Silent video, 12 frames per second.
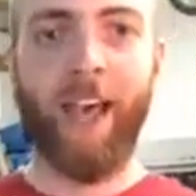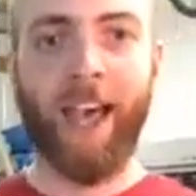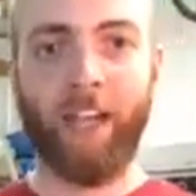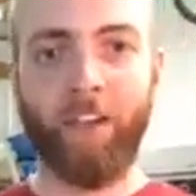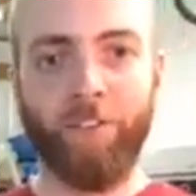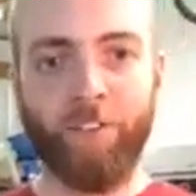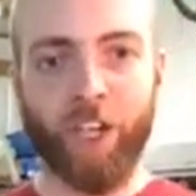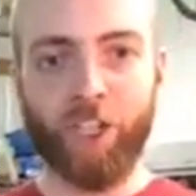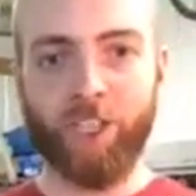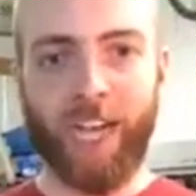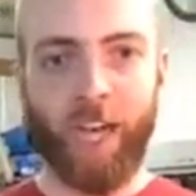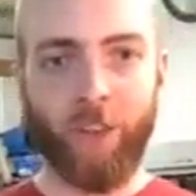and
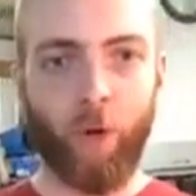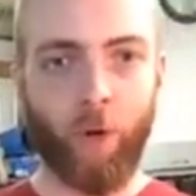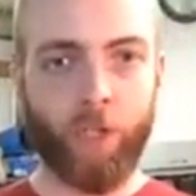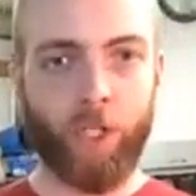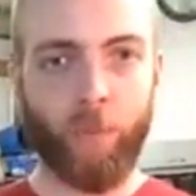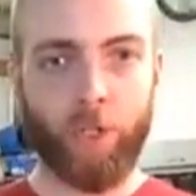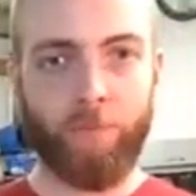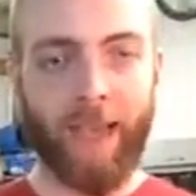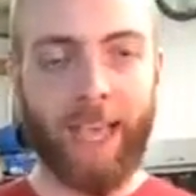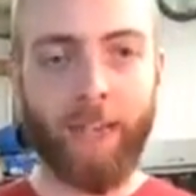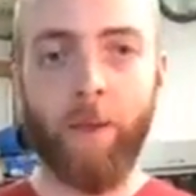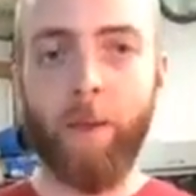envision how the holster was
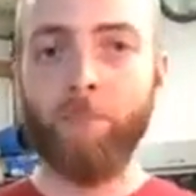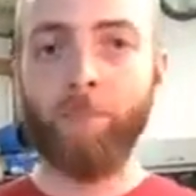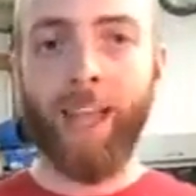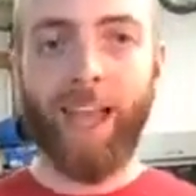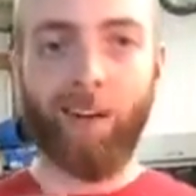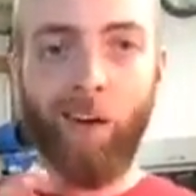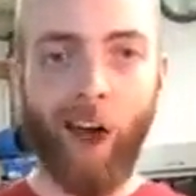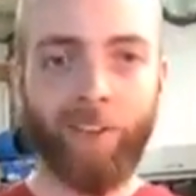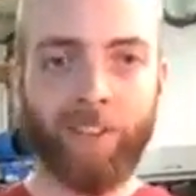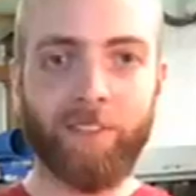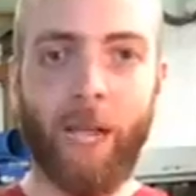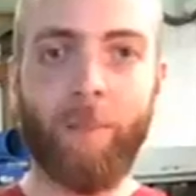made. And
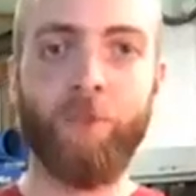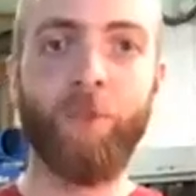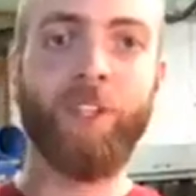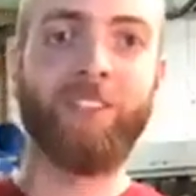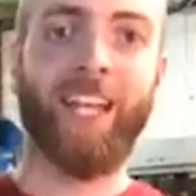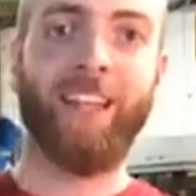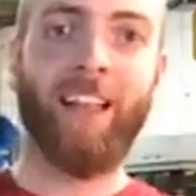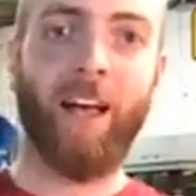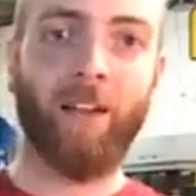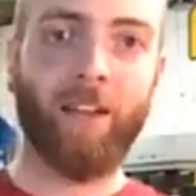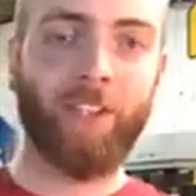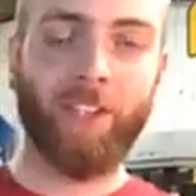oftentimes you can
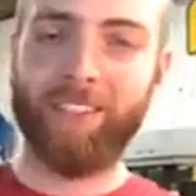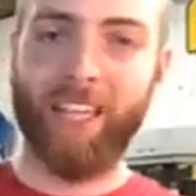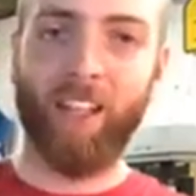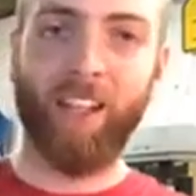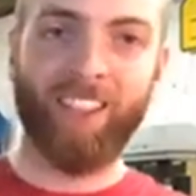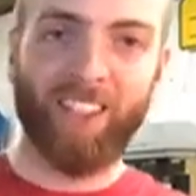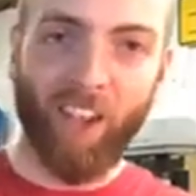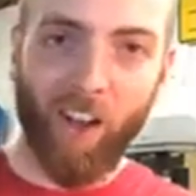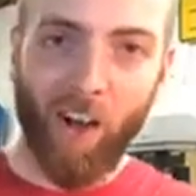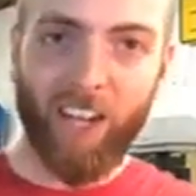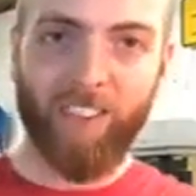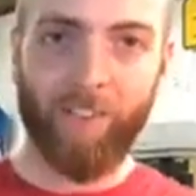tell a
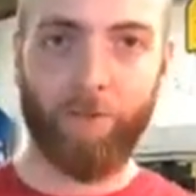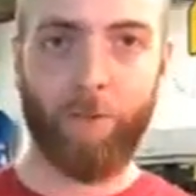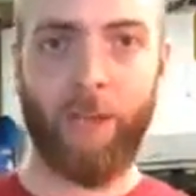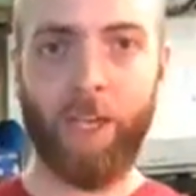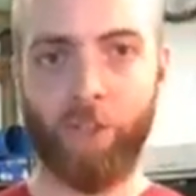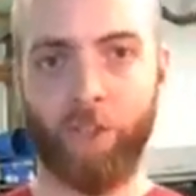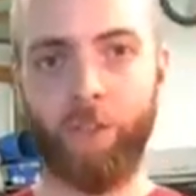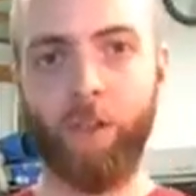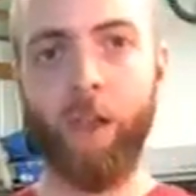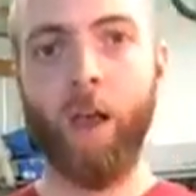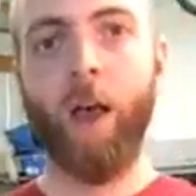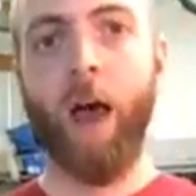ton of information
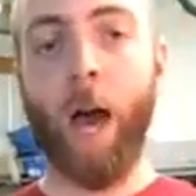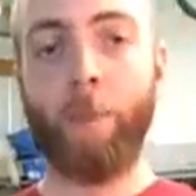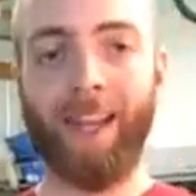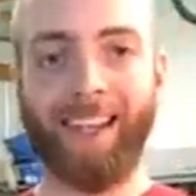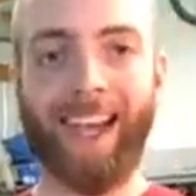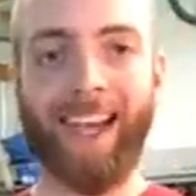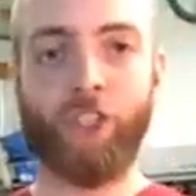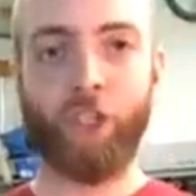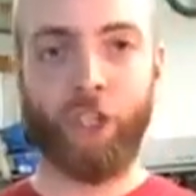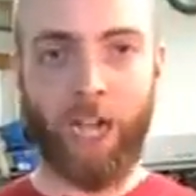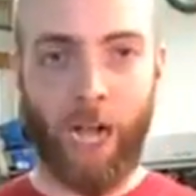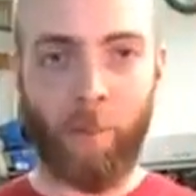about a guy's
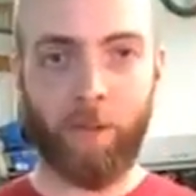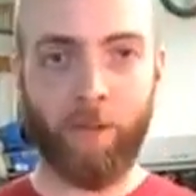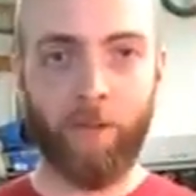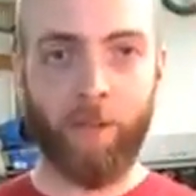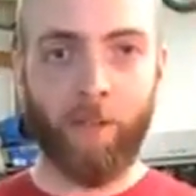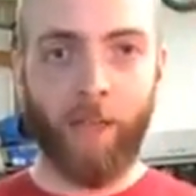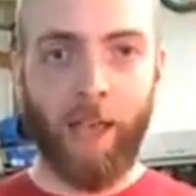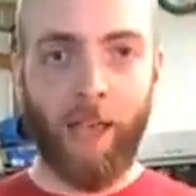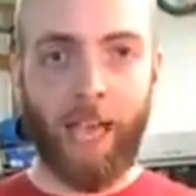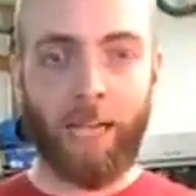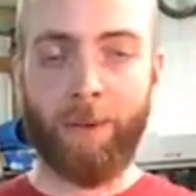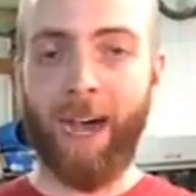shop
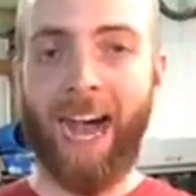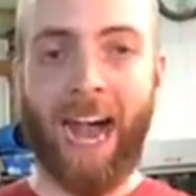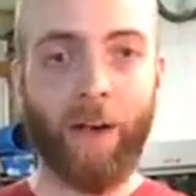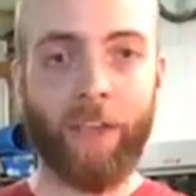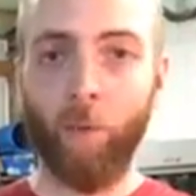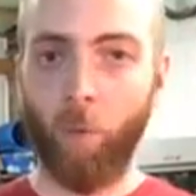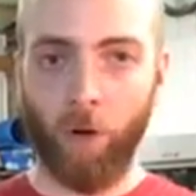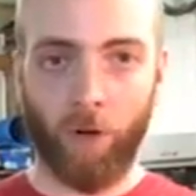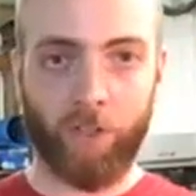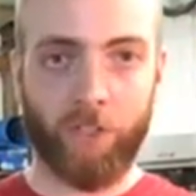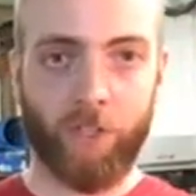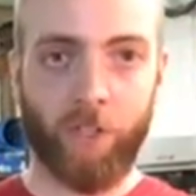and about how he
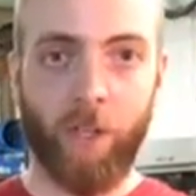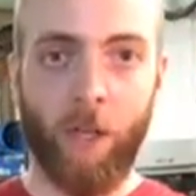works